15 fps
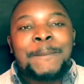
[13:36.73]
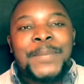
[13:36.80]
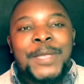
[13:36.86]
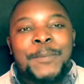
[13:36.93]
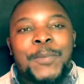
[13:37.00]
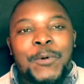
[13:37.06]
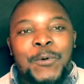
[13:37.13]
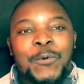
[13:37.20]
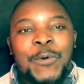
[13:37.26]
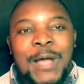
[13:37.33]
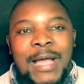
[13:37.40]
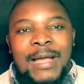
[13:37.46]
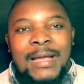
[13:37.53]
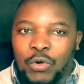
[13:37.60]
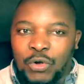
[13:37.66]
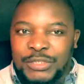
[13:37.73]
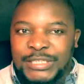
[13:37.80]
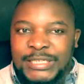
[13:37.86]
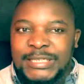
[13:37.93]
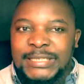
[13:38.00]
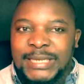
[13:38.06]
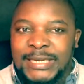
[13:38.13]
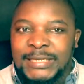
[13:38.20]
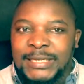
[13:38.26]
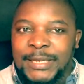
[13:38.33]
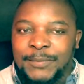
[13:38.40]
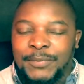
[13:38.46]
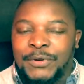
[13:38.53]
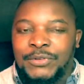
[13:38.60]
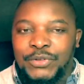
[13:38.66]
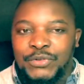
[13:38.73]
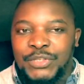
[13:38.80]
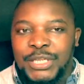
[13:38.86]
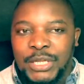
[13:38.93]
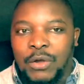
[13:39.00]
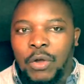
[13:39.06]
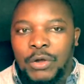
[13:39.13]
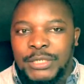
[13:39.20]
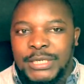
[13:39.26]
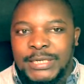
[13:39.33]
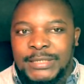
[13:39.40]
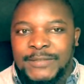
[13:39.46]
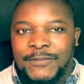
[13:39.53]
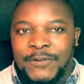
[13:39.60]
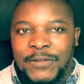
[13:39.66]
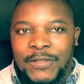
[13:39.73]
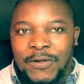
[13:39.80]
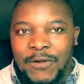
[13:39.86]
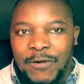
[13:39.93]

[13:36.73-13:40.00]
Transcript: People who are consistently producing content for